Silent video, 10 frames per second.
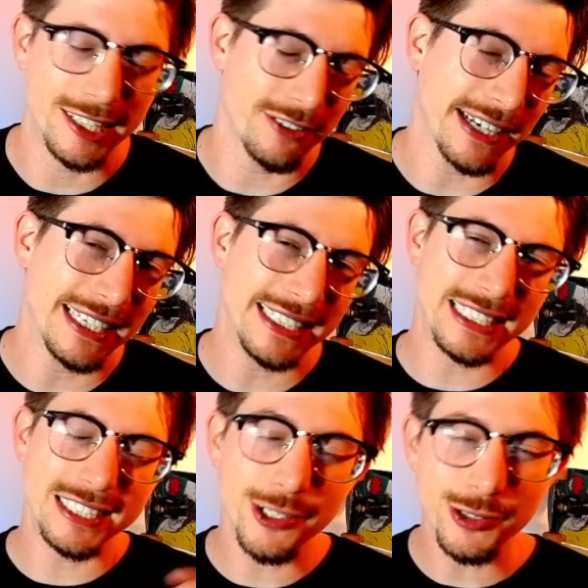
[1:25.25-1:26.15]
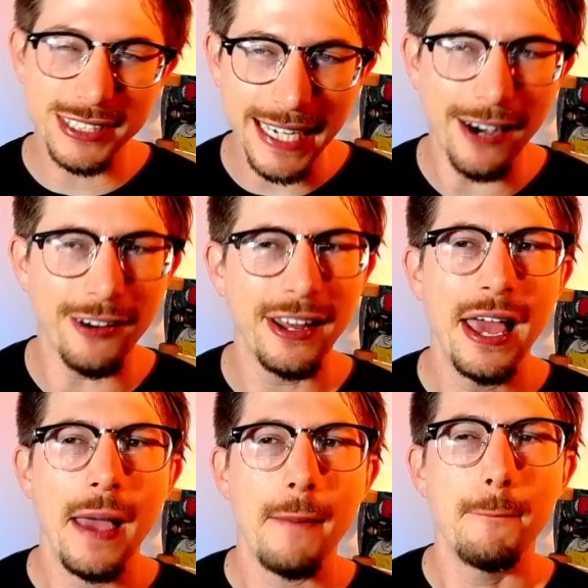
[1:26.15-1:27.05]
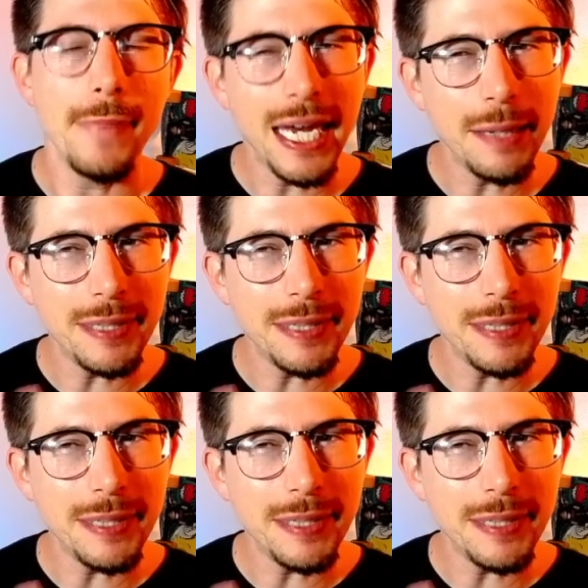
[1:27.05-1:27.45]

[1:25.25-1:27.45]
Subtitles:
If I can get the shields down, maybe